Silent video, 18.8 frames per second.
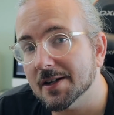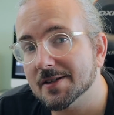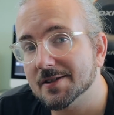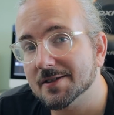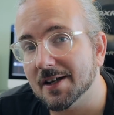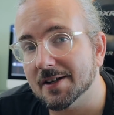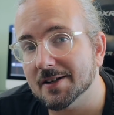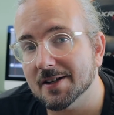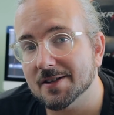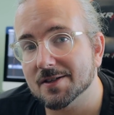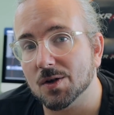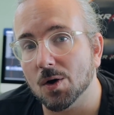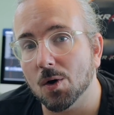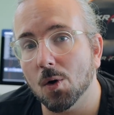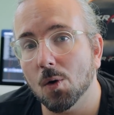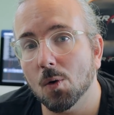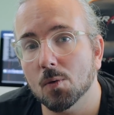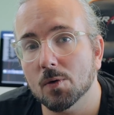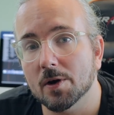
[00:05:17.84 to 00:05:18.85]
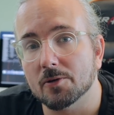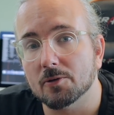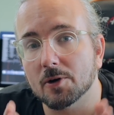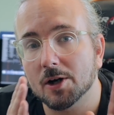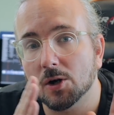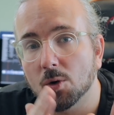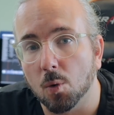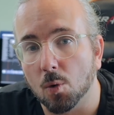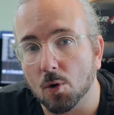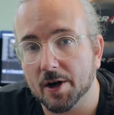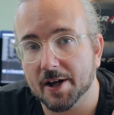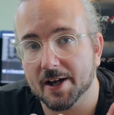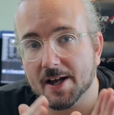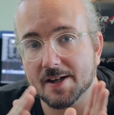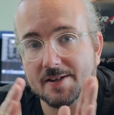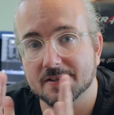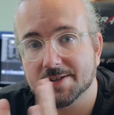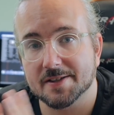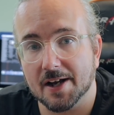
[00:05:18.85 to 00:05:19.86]
is that it's only recording
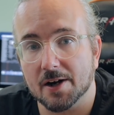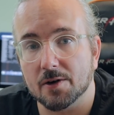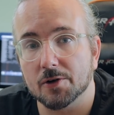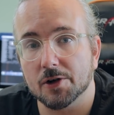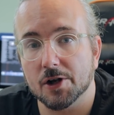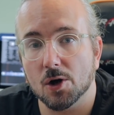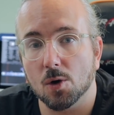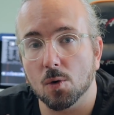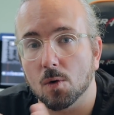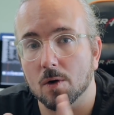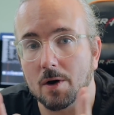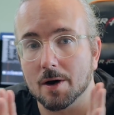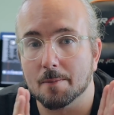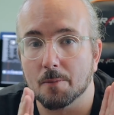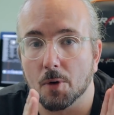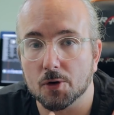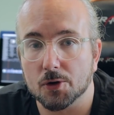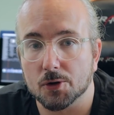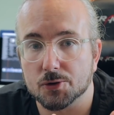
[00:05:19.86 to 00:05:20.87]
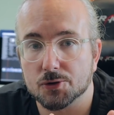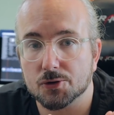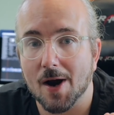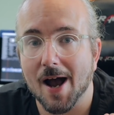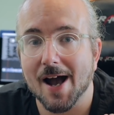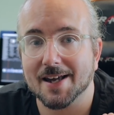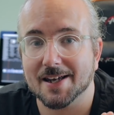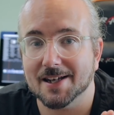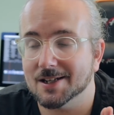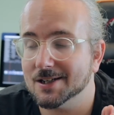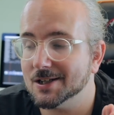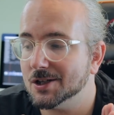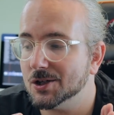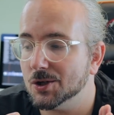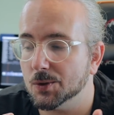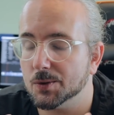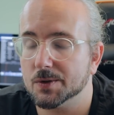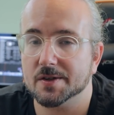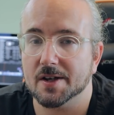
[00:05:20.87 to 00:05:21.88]
a stereo or a mono track
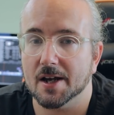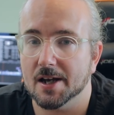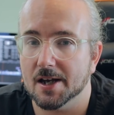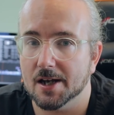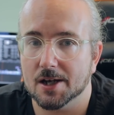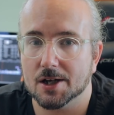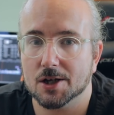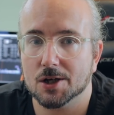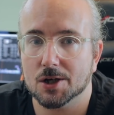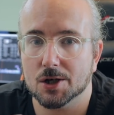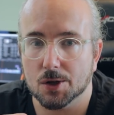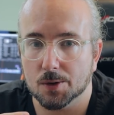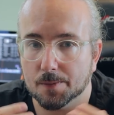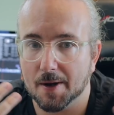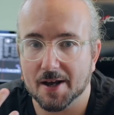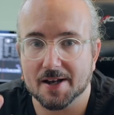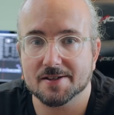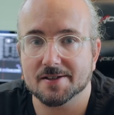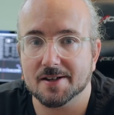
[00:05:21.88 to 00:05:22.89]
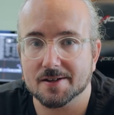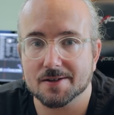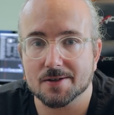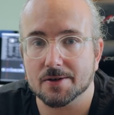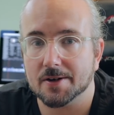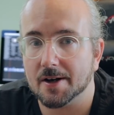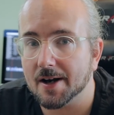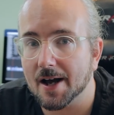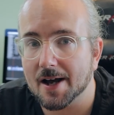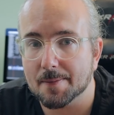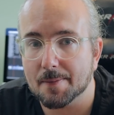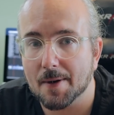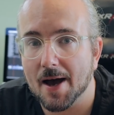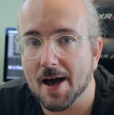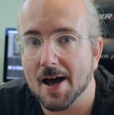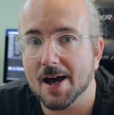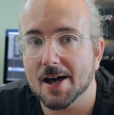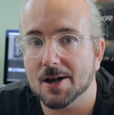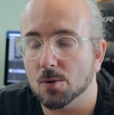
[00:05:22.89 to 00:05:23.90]
into, say, Cubasis on an
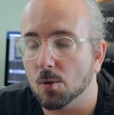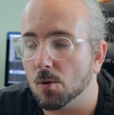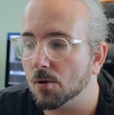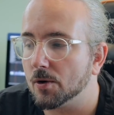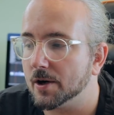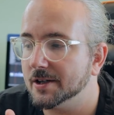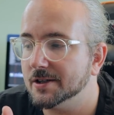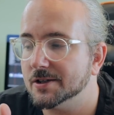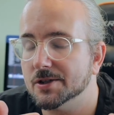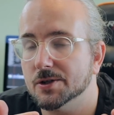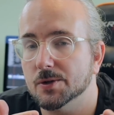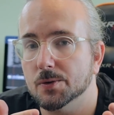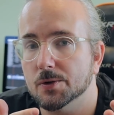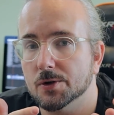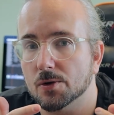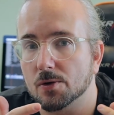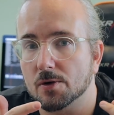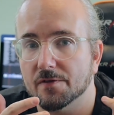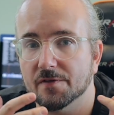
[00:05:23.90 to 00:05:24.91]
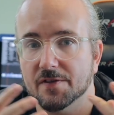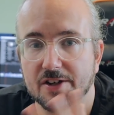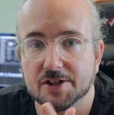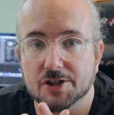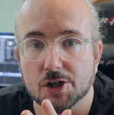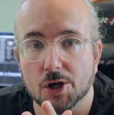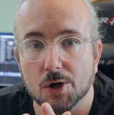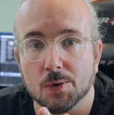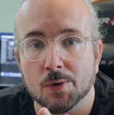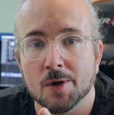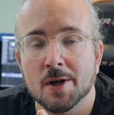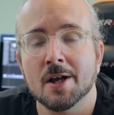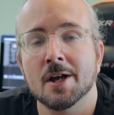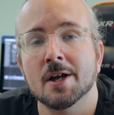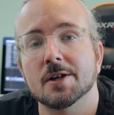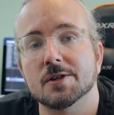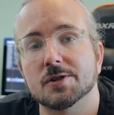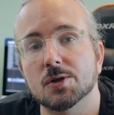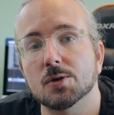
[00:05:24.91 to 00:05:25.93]
iPad or into your video,
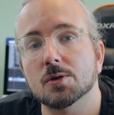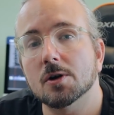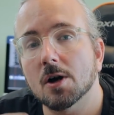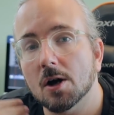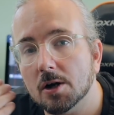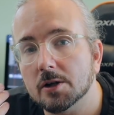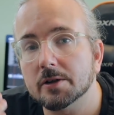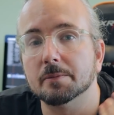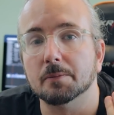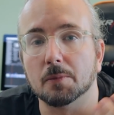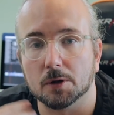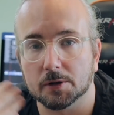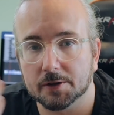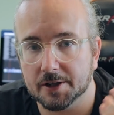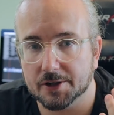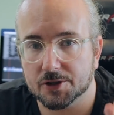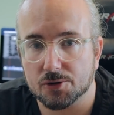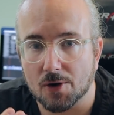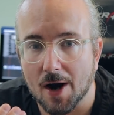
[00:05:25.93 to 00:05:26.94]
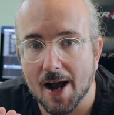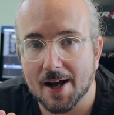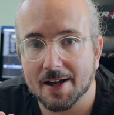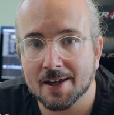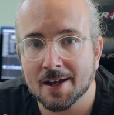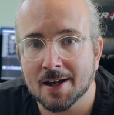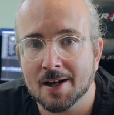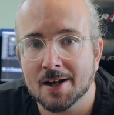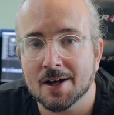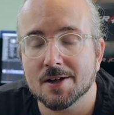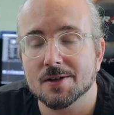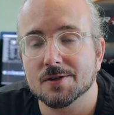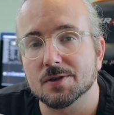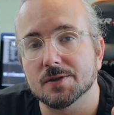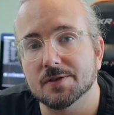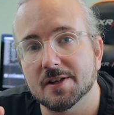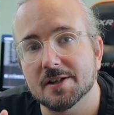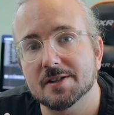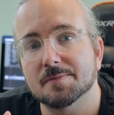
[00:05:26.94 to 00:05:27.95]
so you can't multi-track.
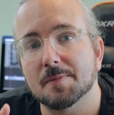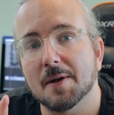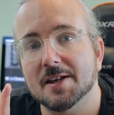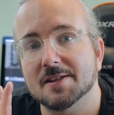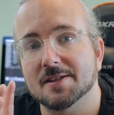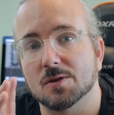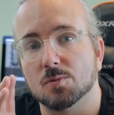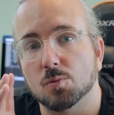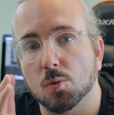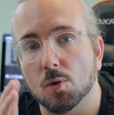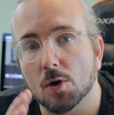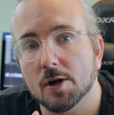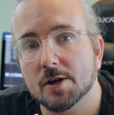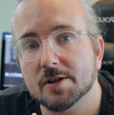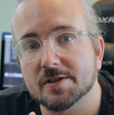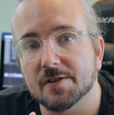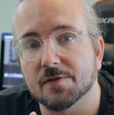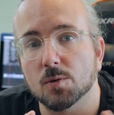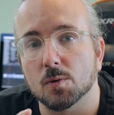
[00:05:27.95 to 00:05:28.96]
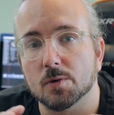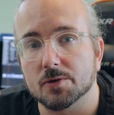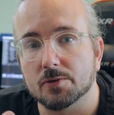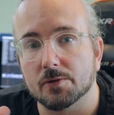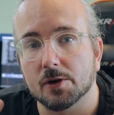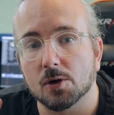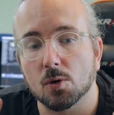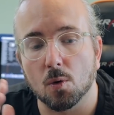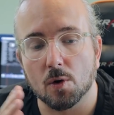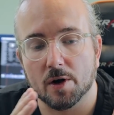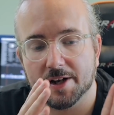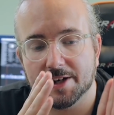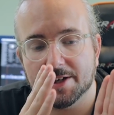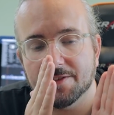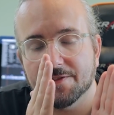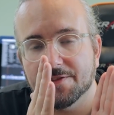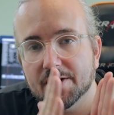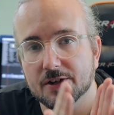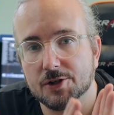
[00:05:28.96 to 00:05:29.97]
So this makes it worse if you want to record
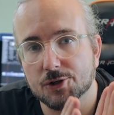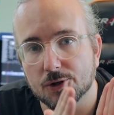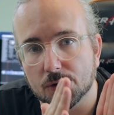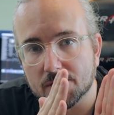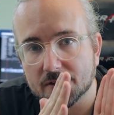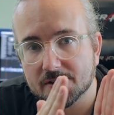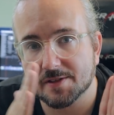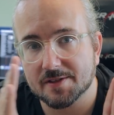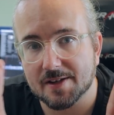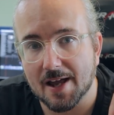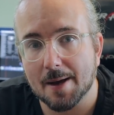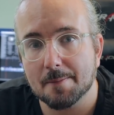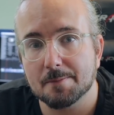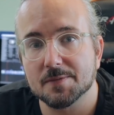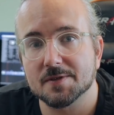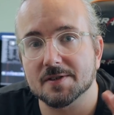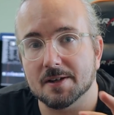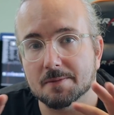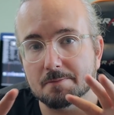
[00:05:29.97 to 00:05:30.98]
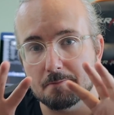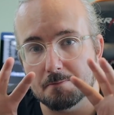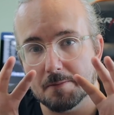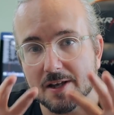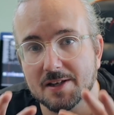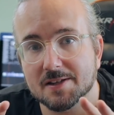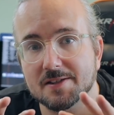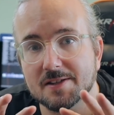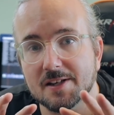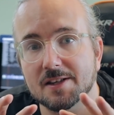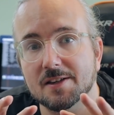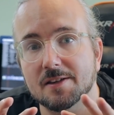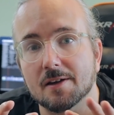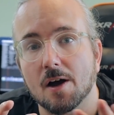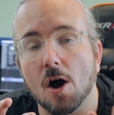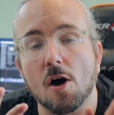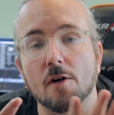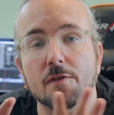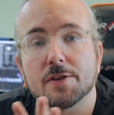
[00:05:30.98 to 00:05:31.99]
individual stems and mix it
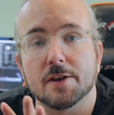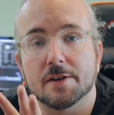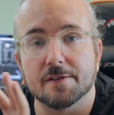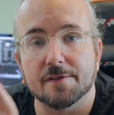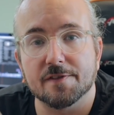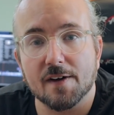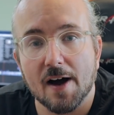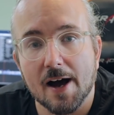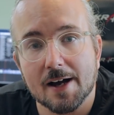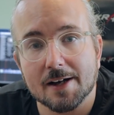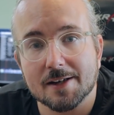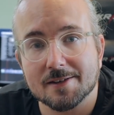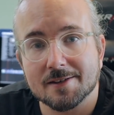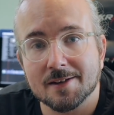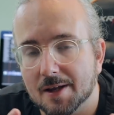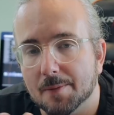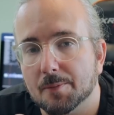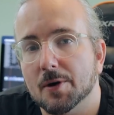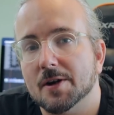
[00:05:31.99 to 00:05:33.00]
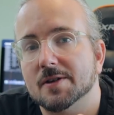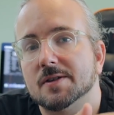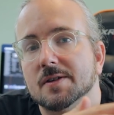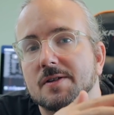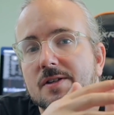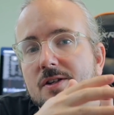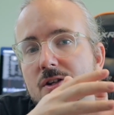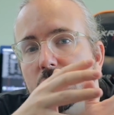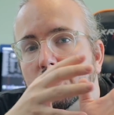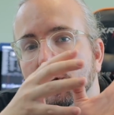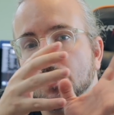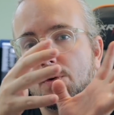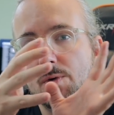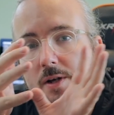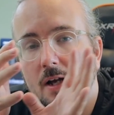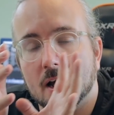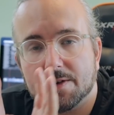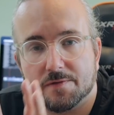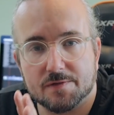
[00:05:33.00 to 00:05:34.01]
after the fact. That brings us to
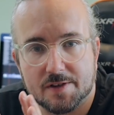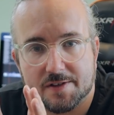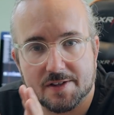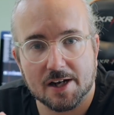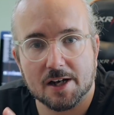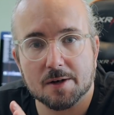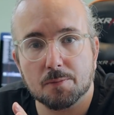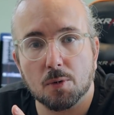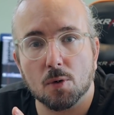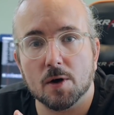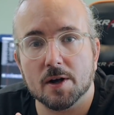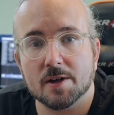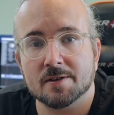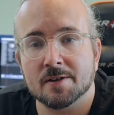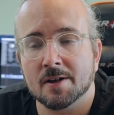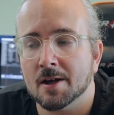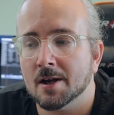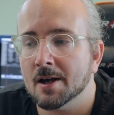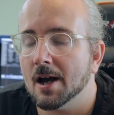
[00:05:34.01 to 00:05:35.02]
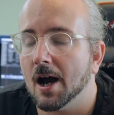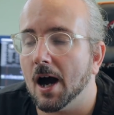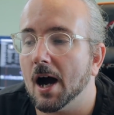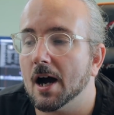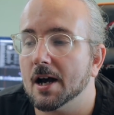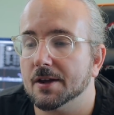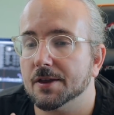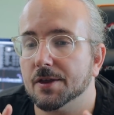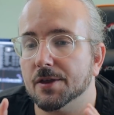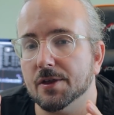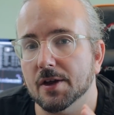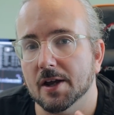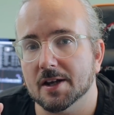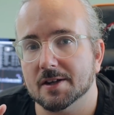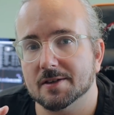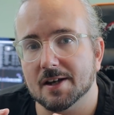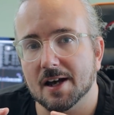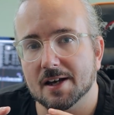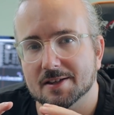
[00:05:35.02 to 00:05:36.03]
kind of the second point. I
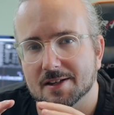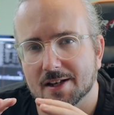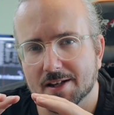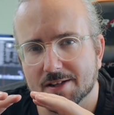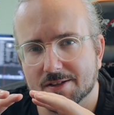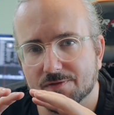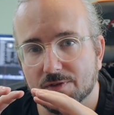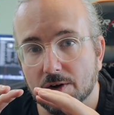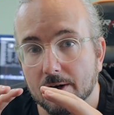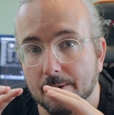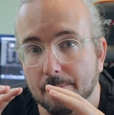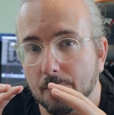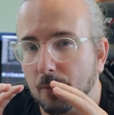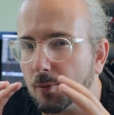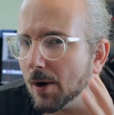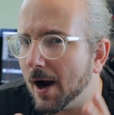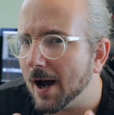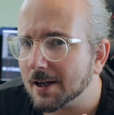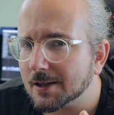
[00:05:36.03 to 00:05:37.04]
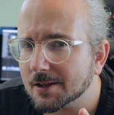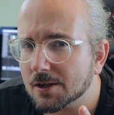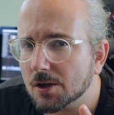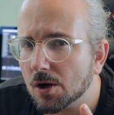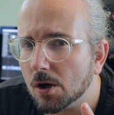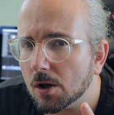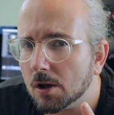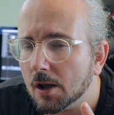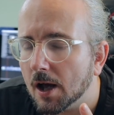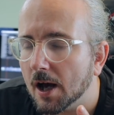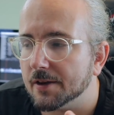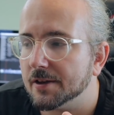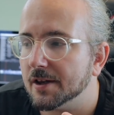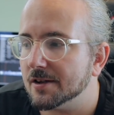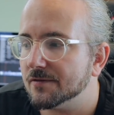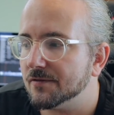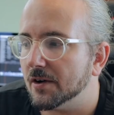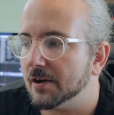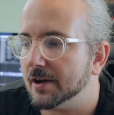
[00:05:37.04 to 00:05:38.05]
think that it's very practical. I
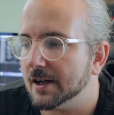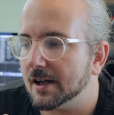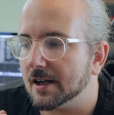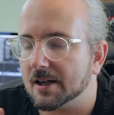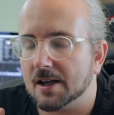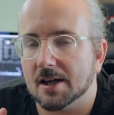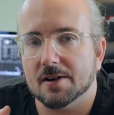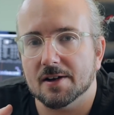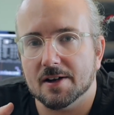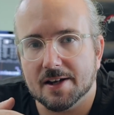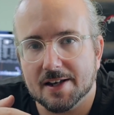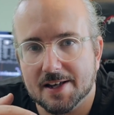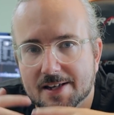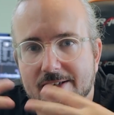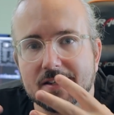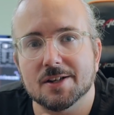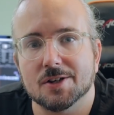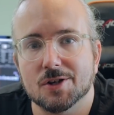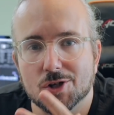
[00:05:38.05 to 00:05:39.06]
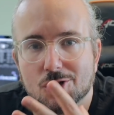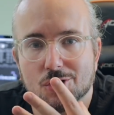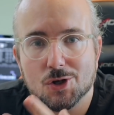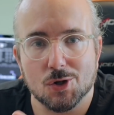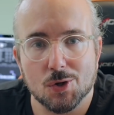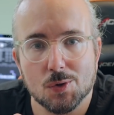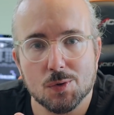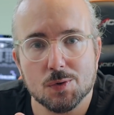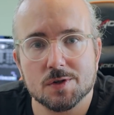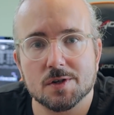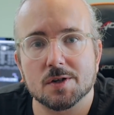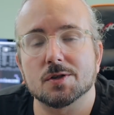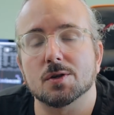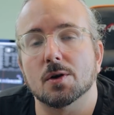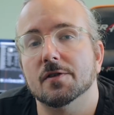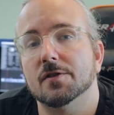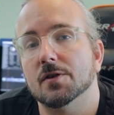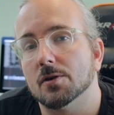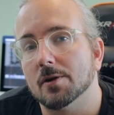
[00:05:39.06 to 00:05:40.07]
think it's very easy to use.
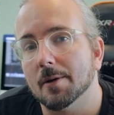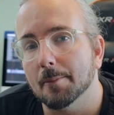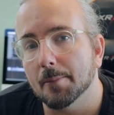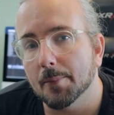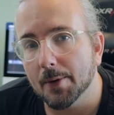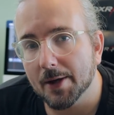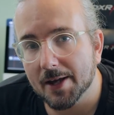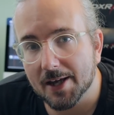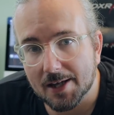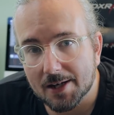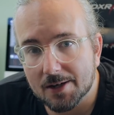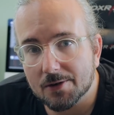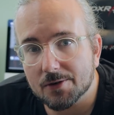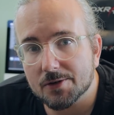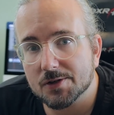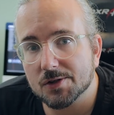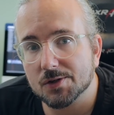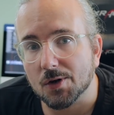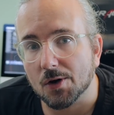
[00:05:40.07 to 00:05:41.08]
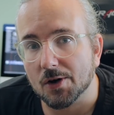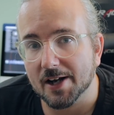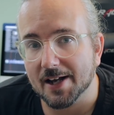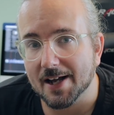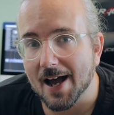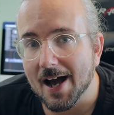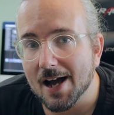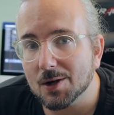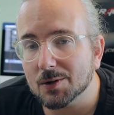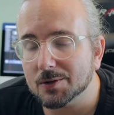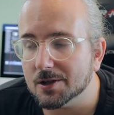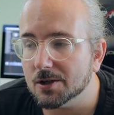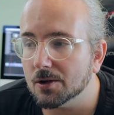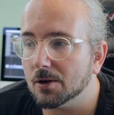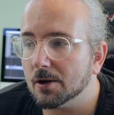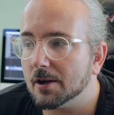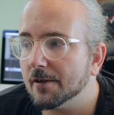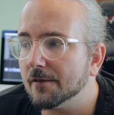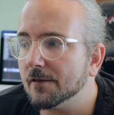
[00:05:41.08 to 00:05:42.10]
So if you're a beginner starting out and
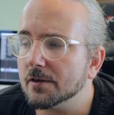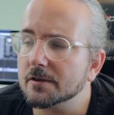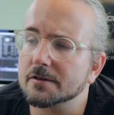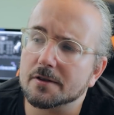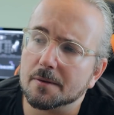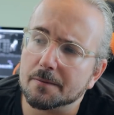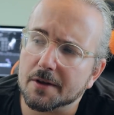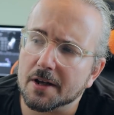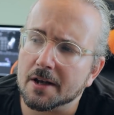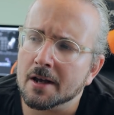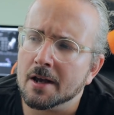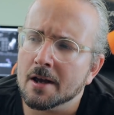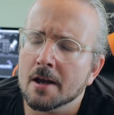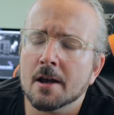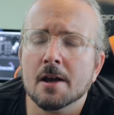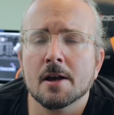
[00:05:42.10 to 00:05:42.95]
you're looking for something